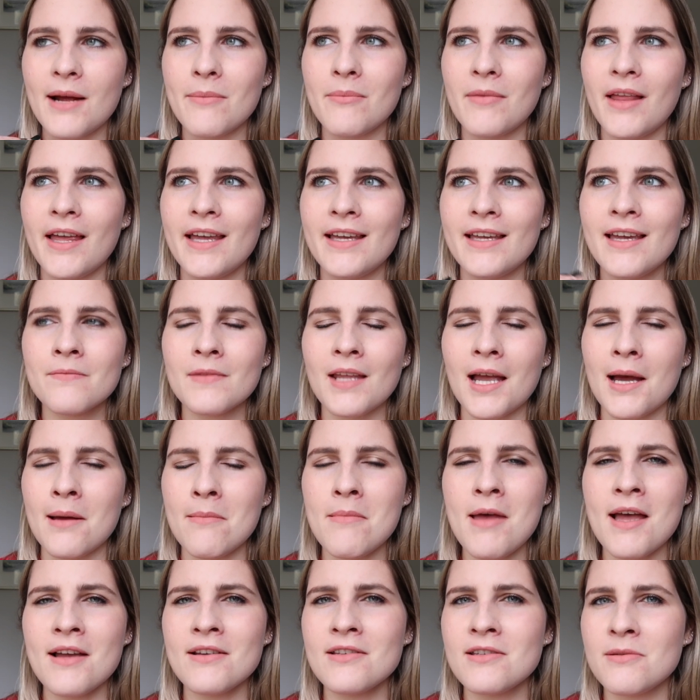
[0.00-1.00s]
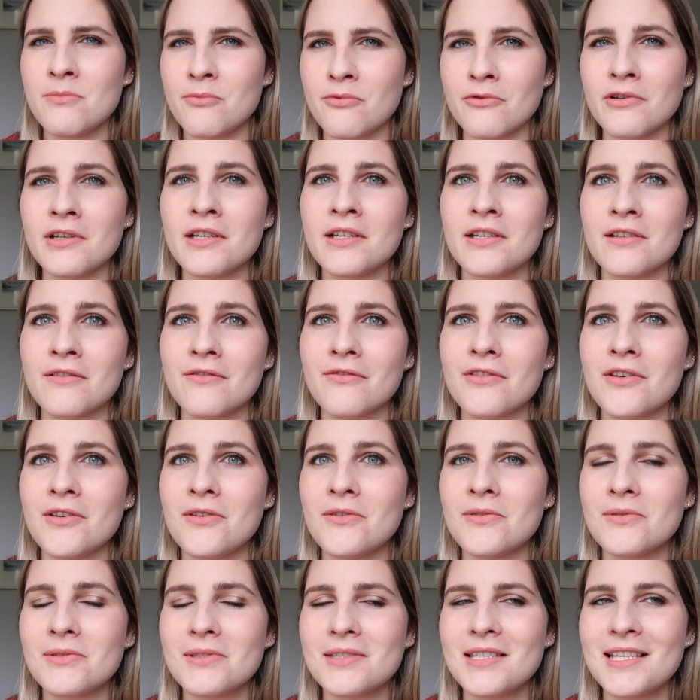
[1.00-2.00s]
I'm like, I'm actually pretty
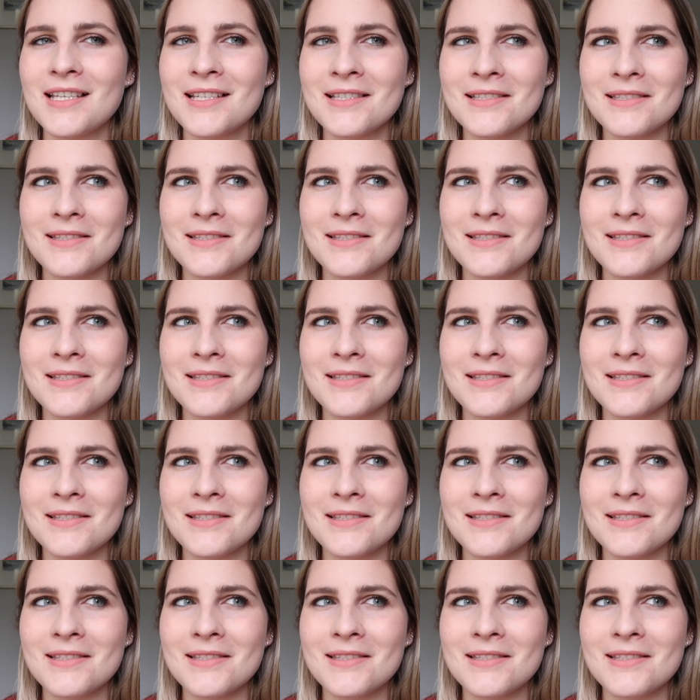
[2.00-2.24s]
confused.